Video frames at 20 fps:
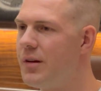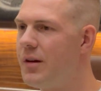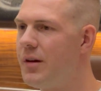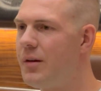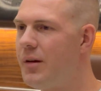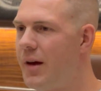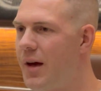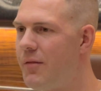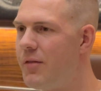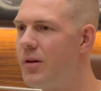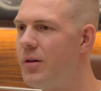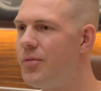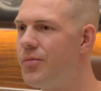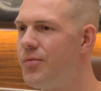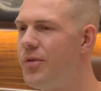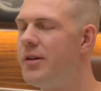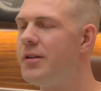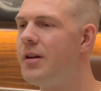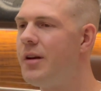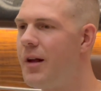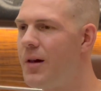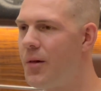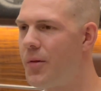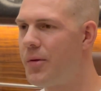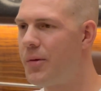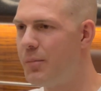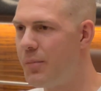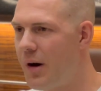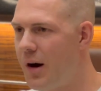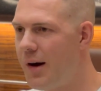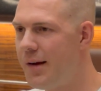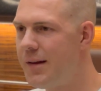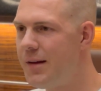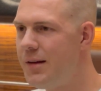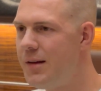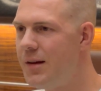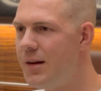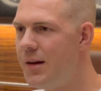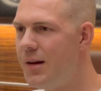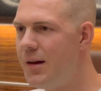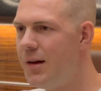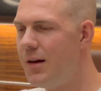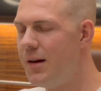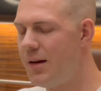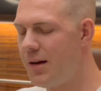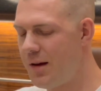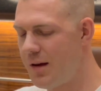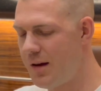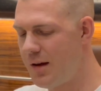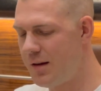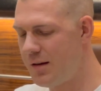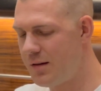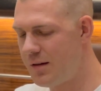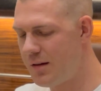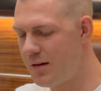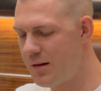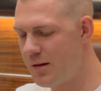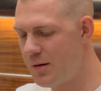having a fit and healthy body. And